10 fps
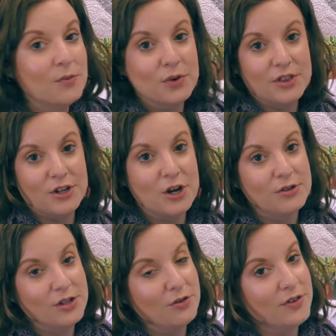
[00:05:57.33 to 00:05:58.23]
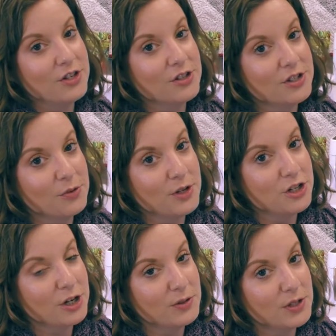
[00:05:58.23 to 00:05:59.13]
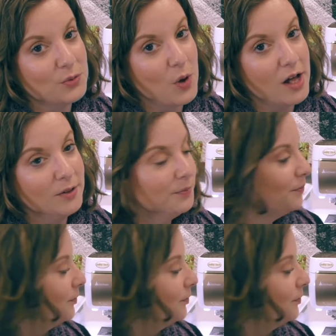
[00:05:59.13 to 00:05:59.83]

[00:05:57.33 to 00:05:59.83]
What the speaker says: then with the no-sew features that we chose as well.